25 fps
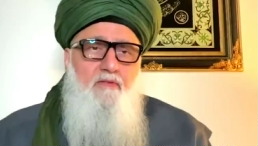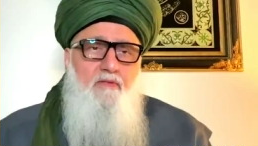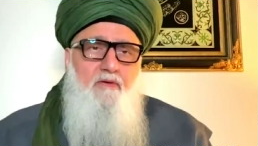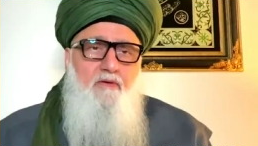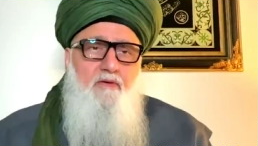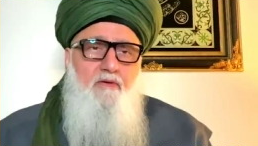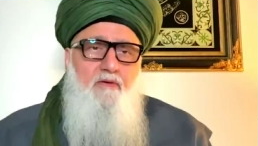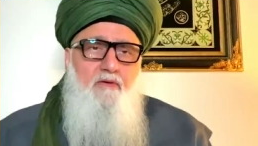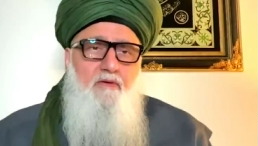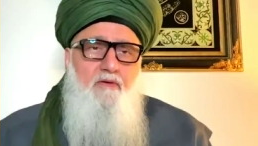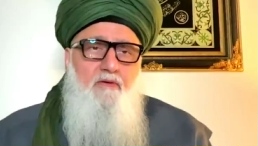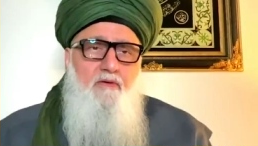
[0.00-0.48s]
the
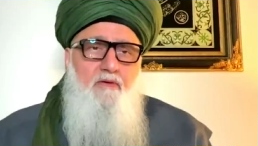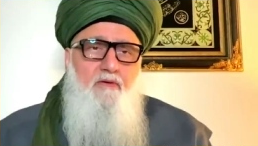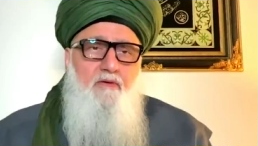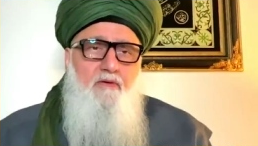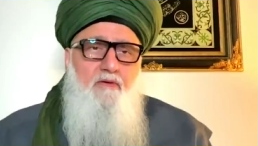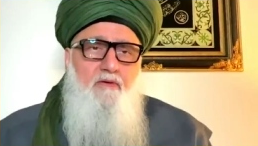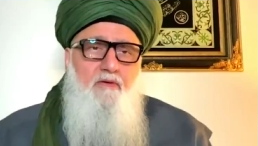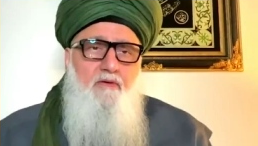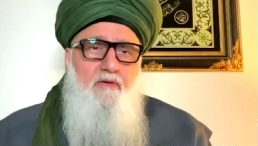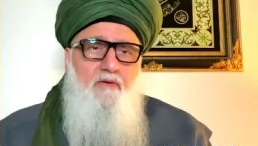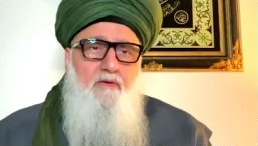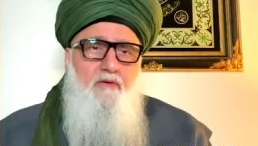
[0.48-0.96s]

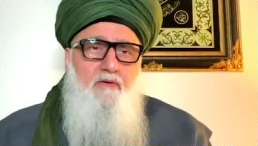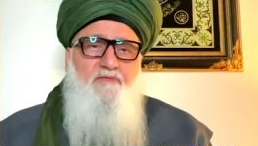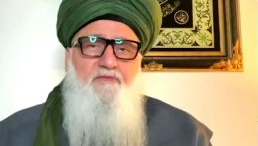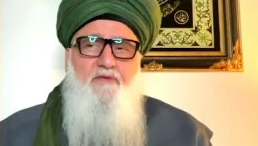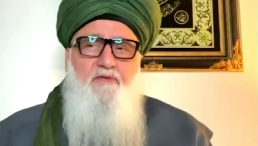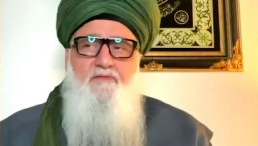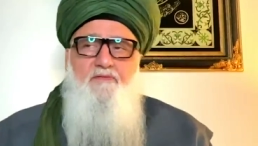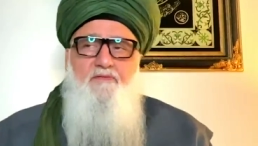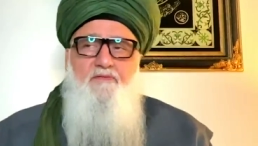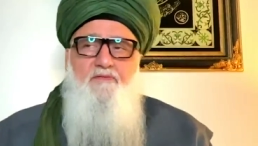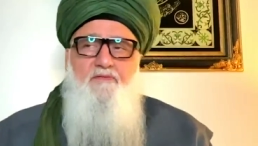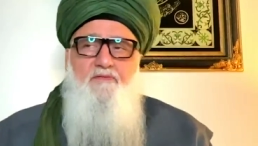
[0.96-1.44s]
greatest gift
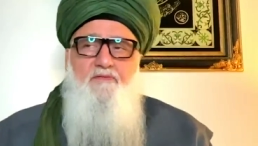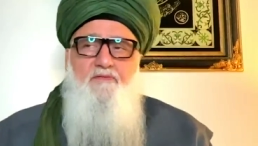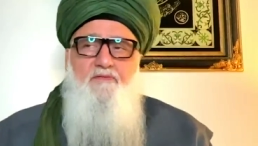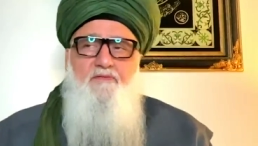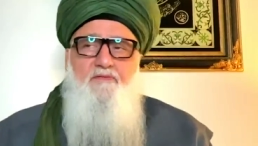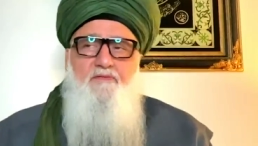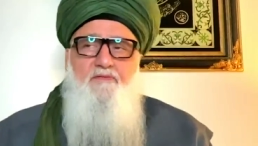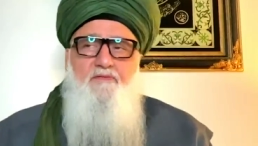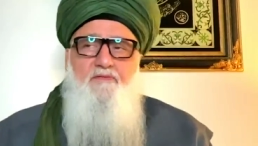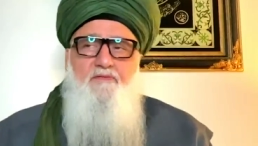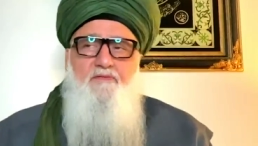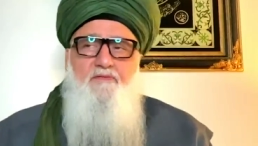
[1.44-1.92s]
of that
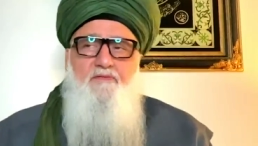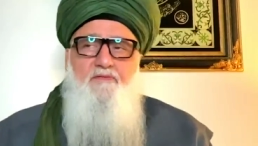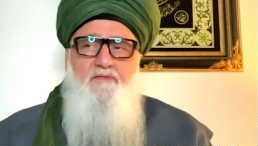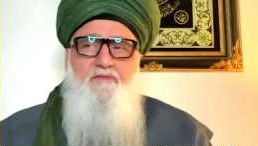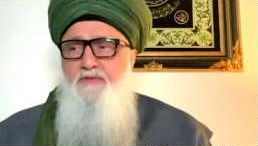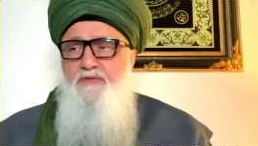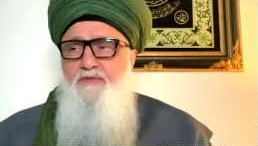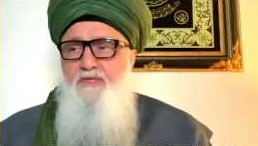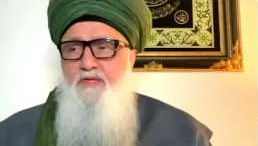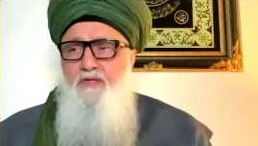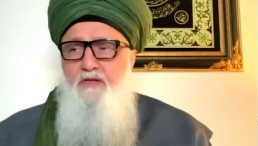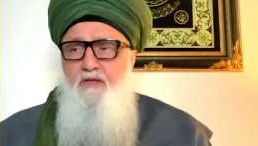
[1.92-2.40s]
love
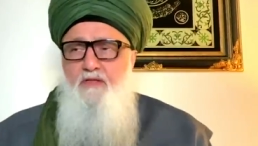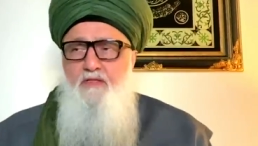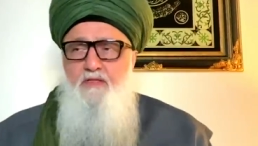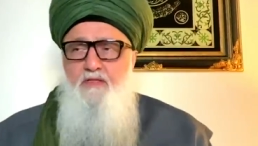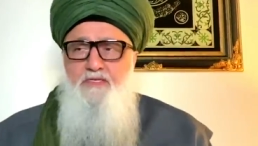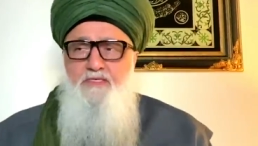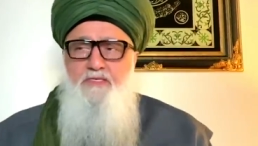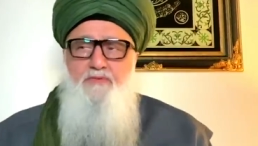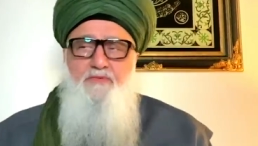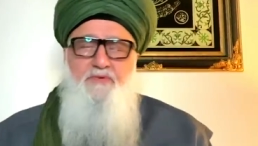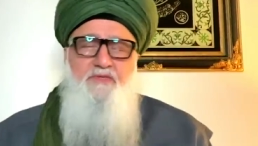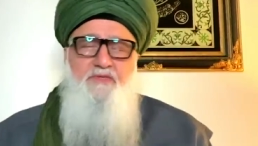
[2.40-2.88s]
is that
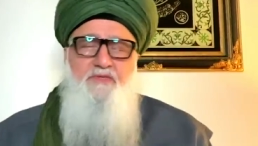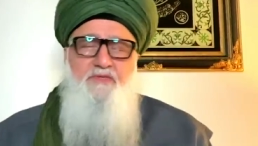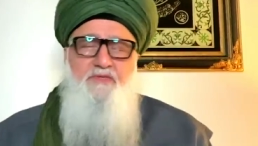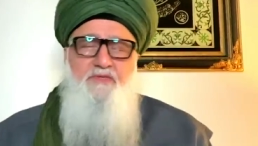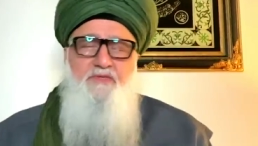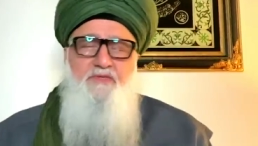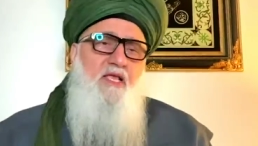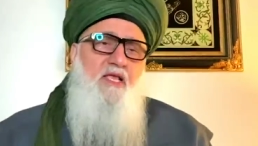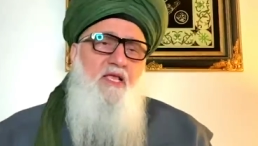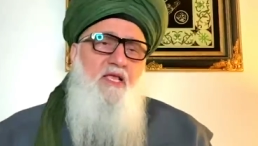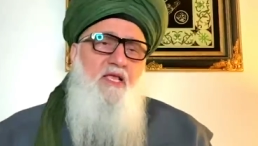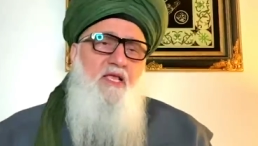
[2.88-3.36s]

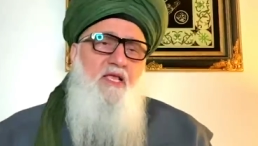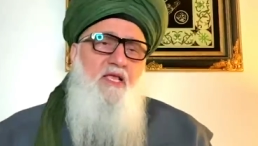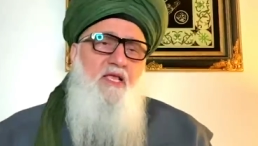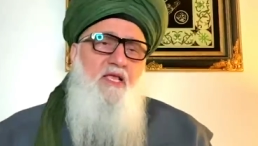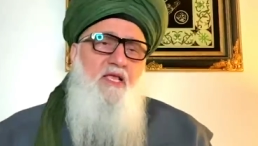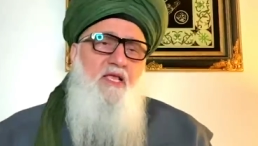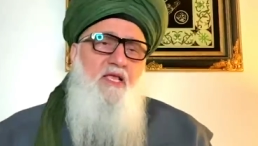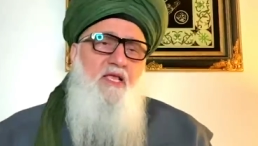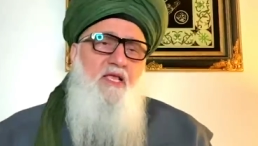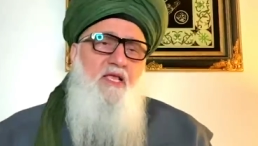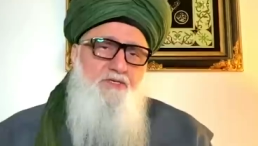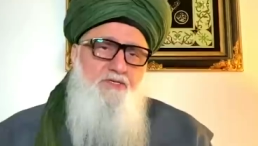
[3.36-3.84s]
Allah
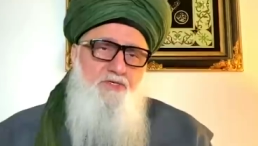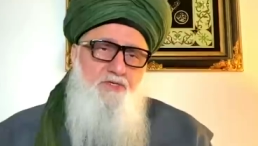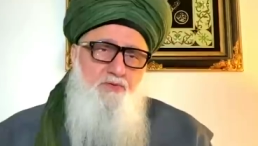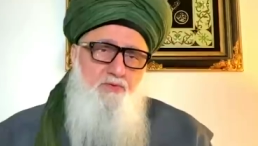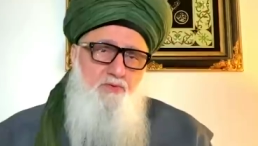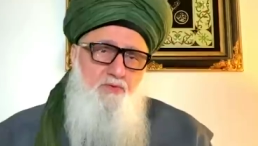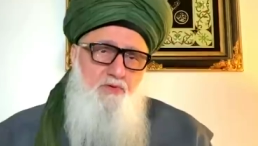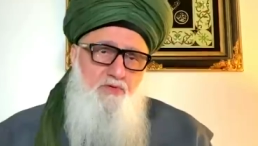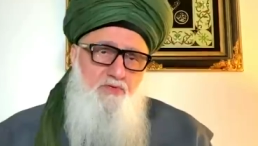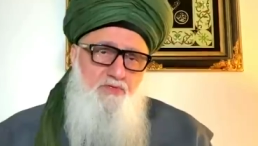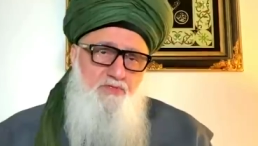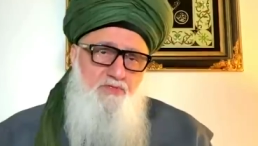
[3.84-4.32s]
guide us
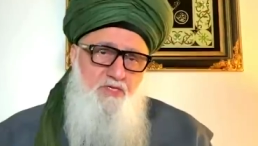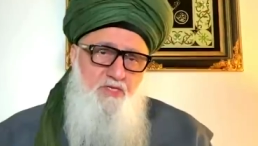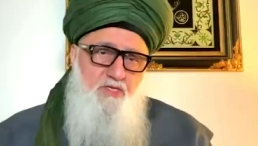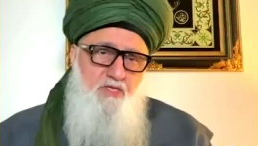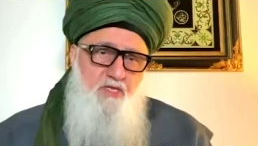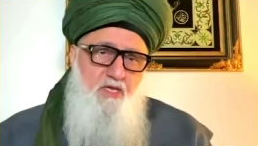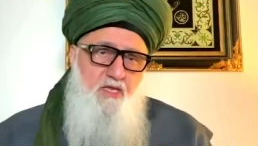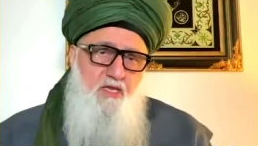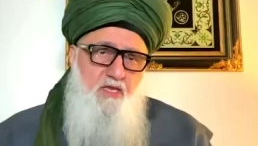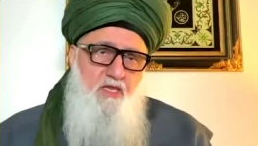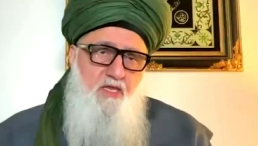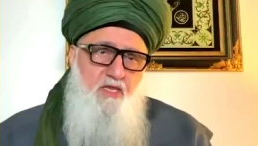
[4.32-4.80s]
towards the
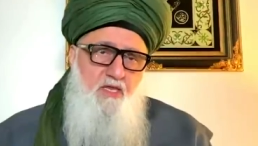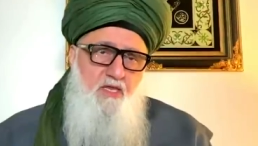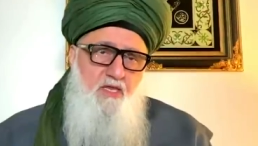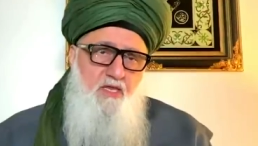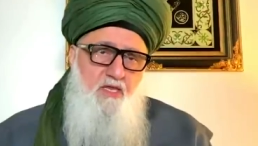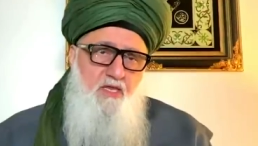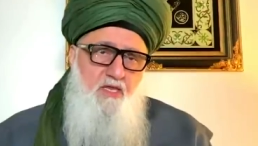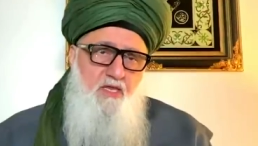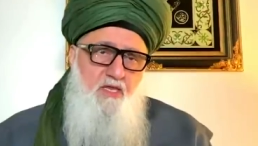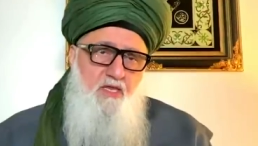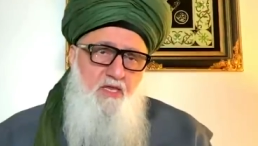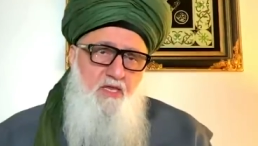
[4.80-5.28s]

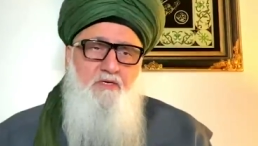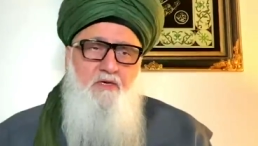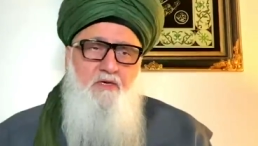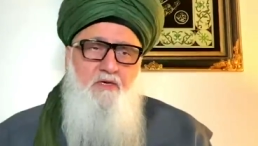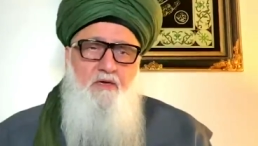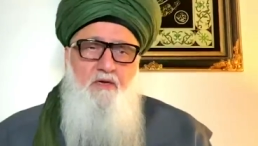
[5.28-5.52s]
tariqahs,